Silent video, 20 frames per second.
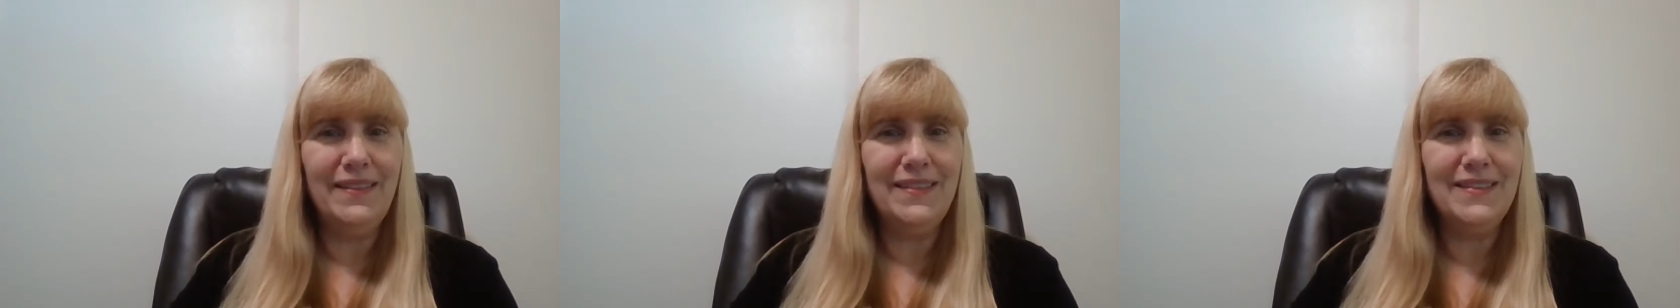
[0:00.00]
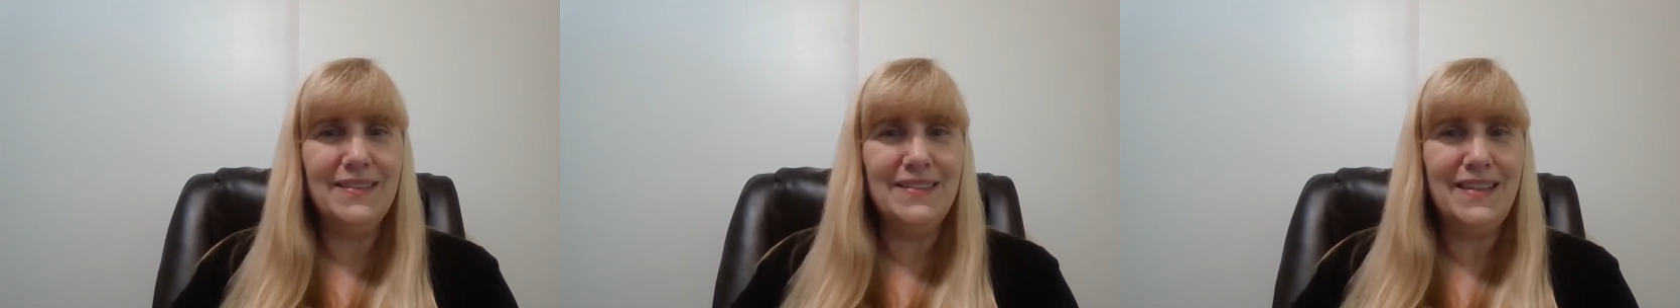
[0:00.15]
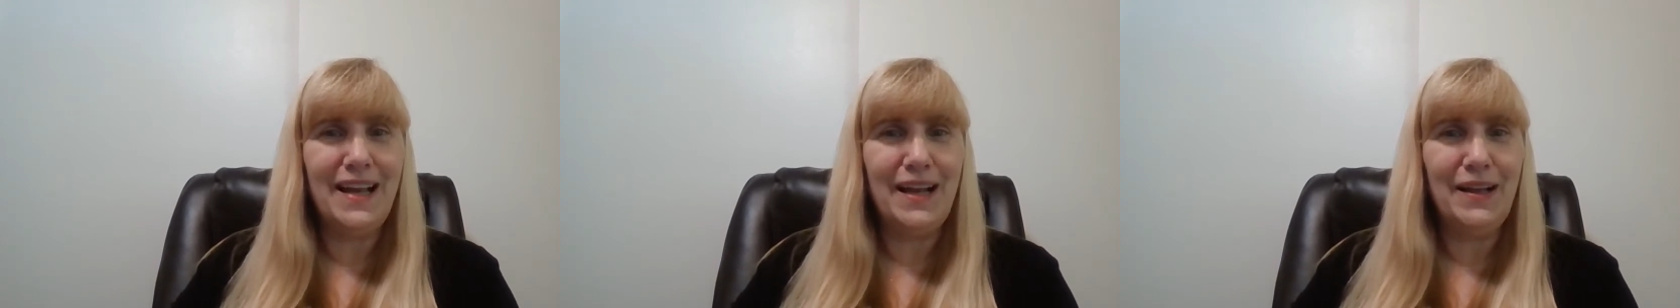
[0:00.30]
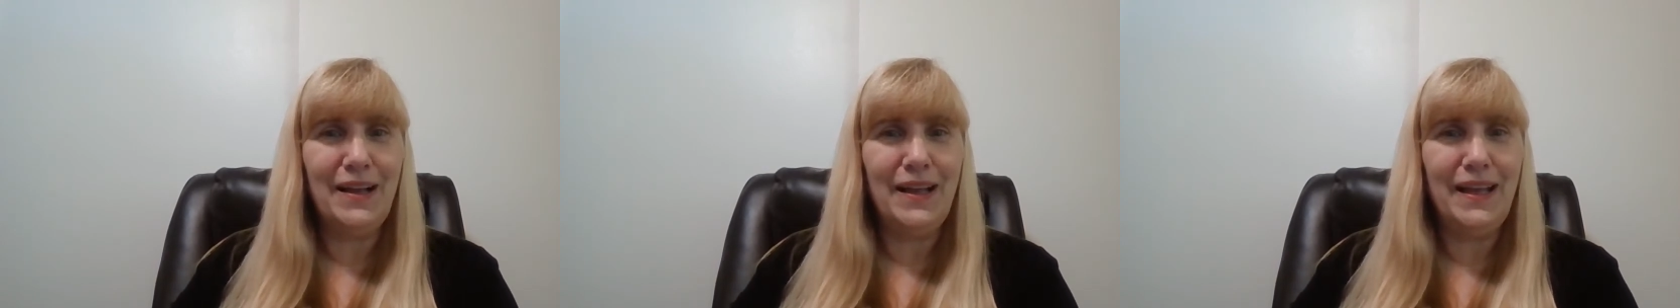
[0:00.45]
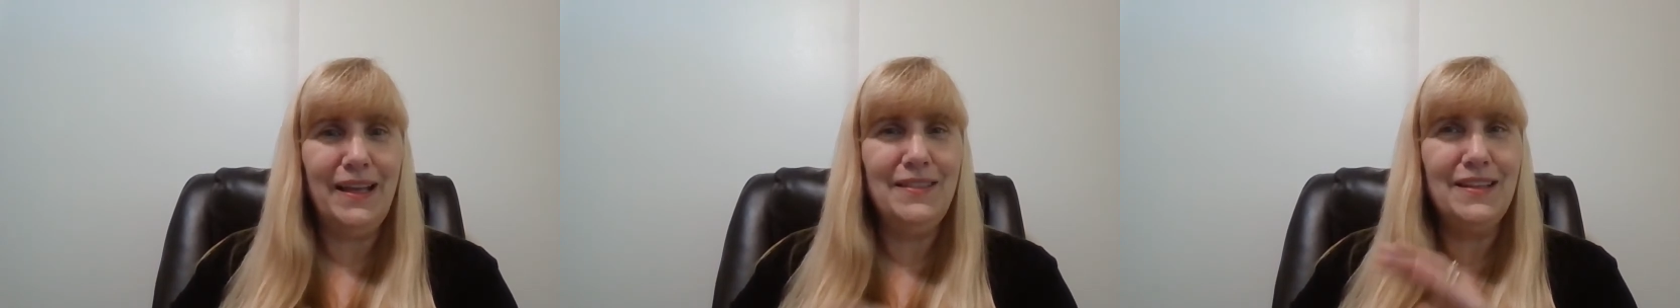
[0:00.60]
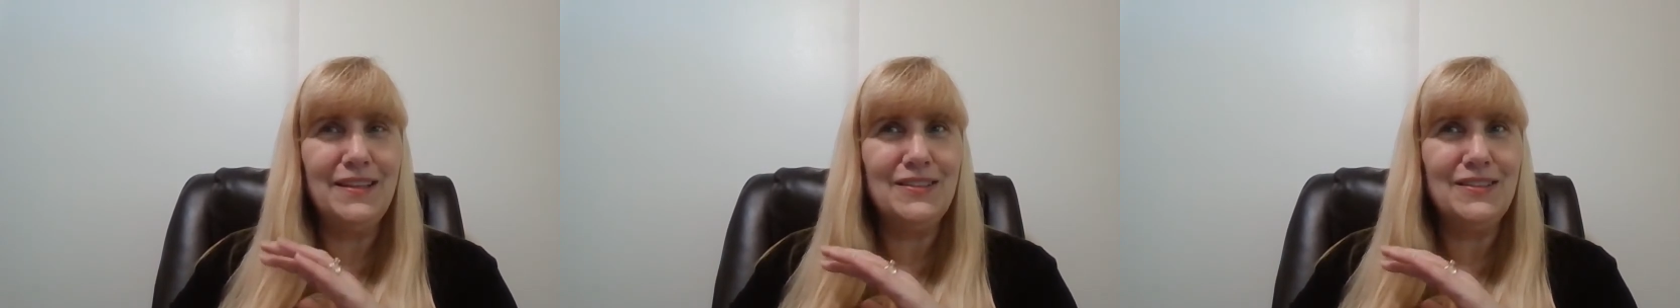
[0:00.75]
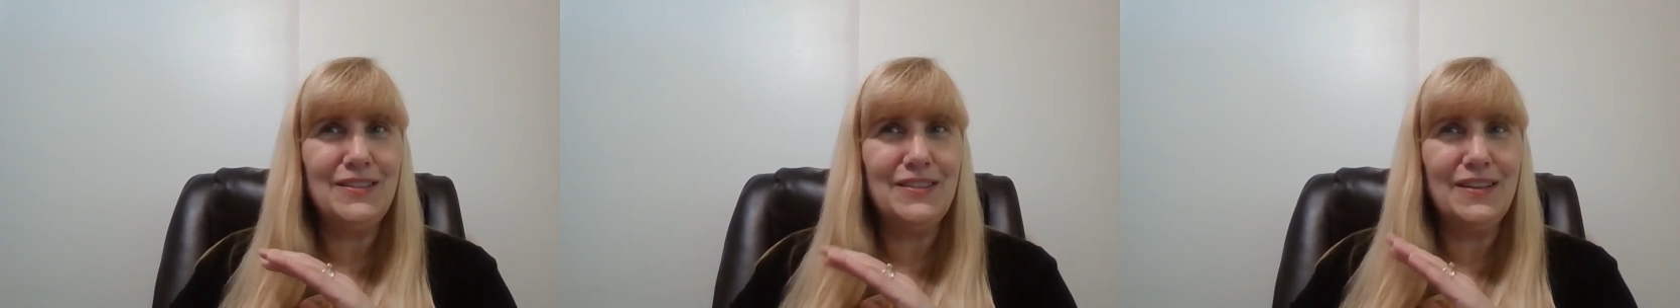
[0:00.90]

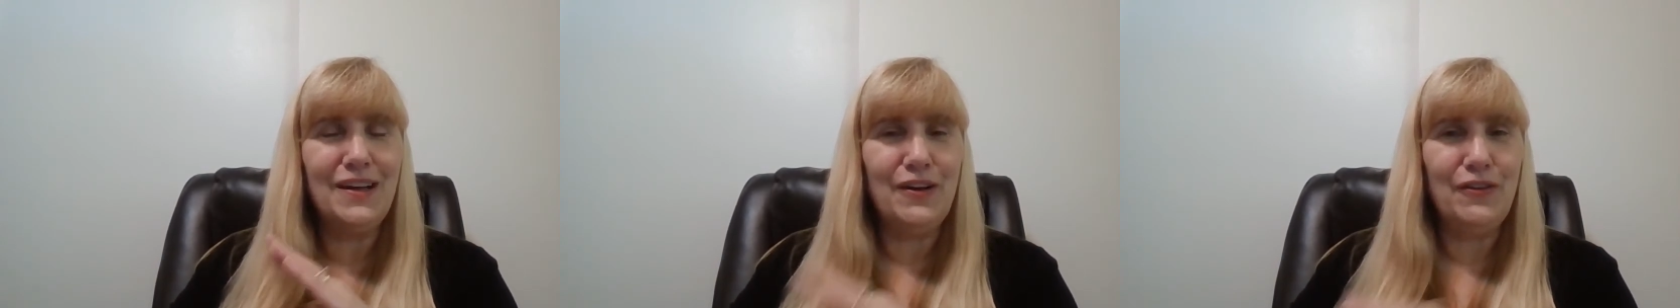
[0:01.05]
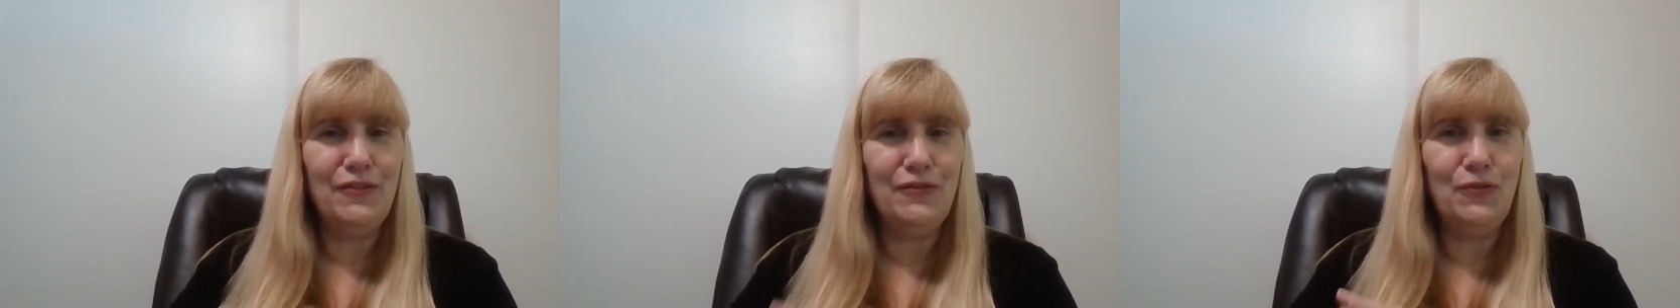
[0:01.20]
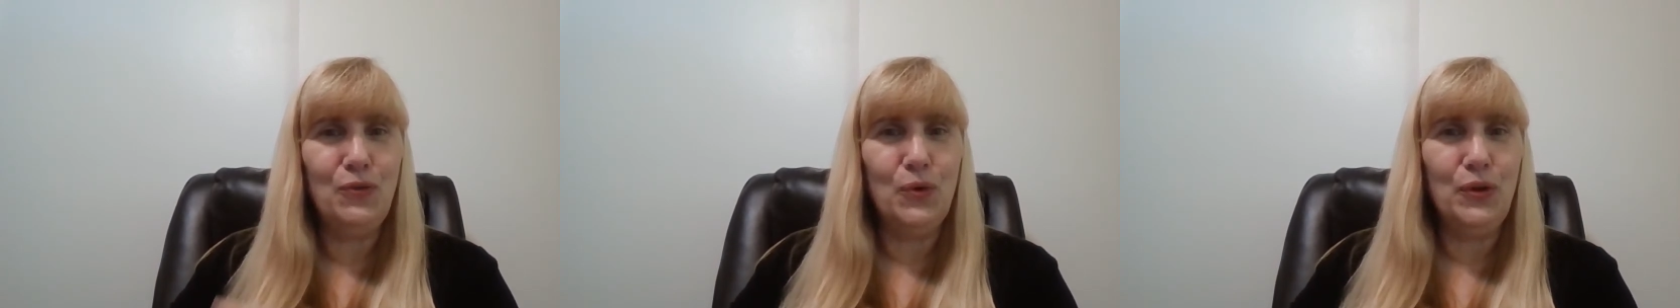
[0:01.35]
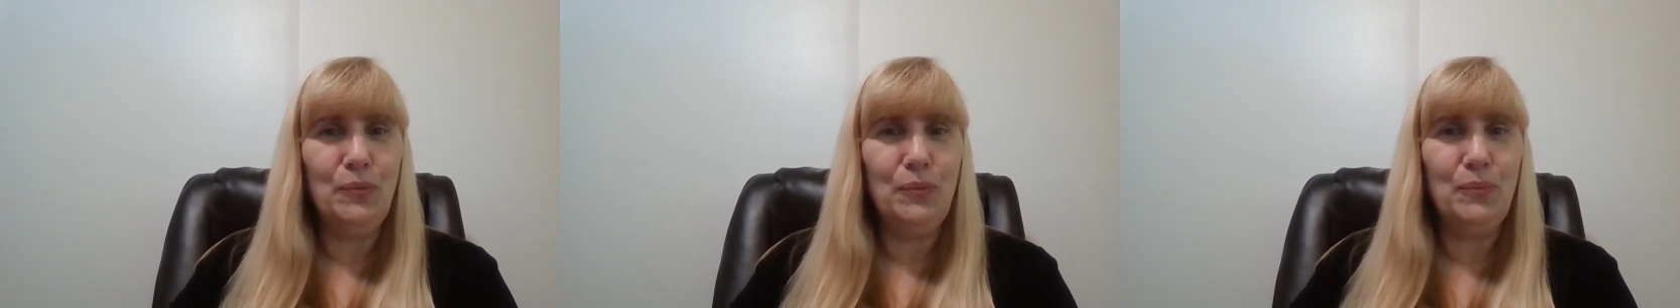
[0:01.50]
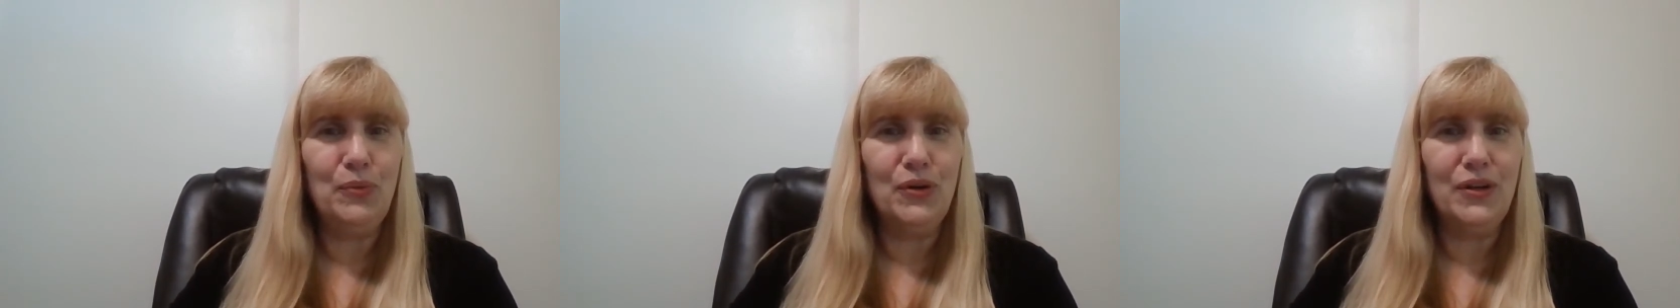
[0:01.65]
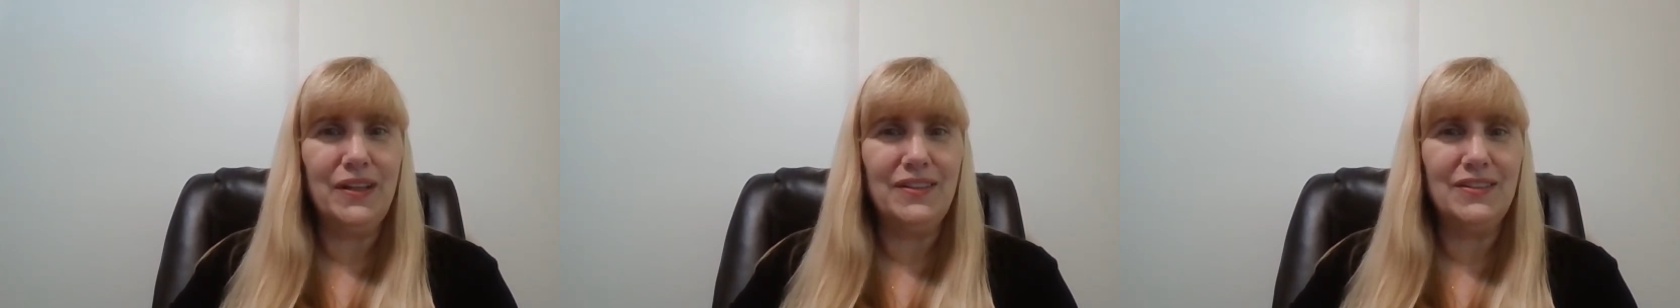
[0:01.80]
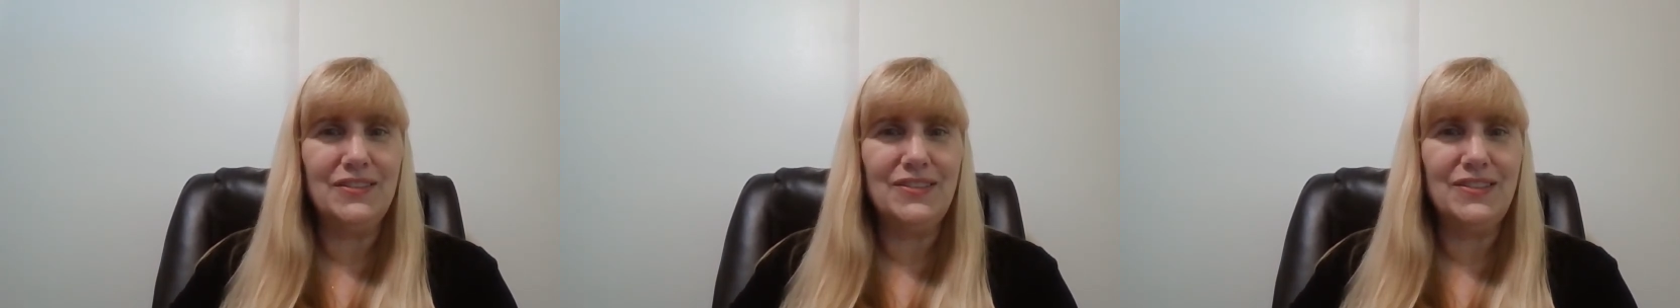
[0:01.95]
this fourth book
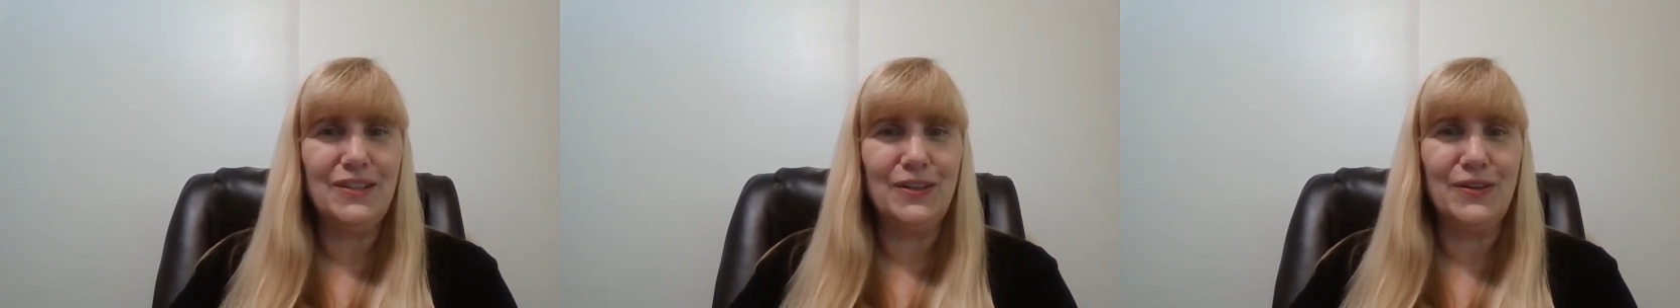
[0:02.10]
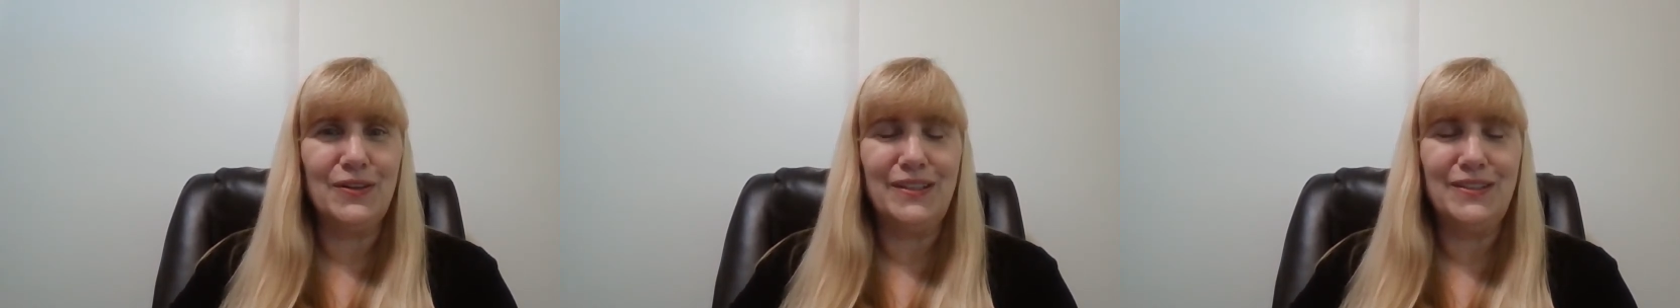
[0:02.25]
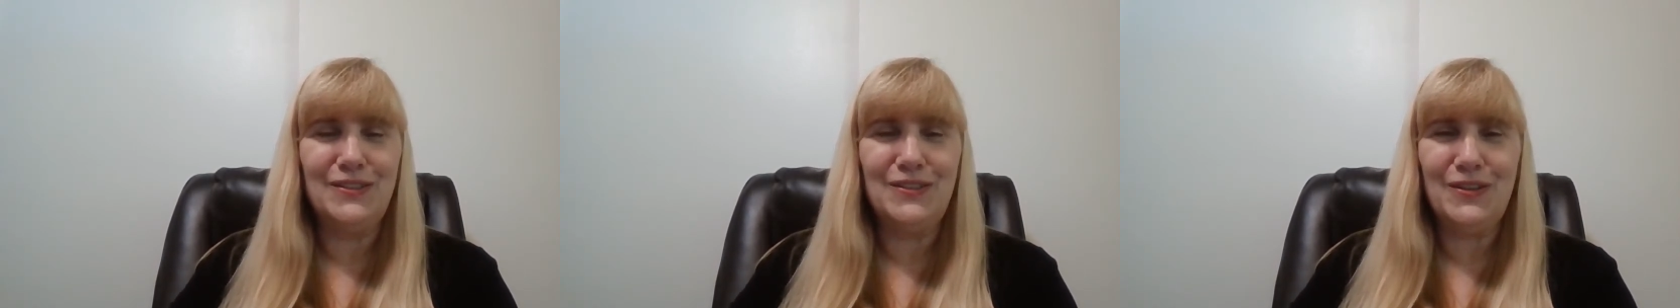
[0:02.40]
in the series.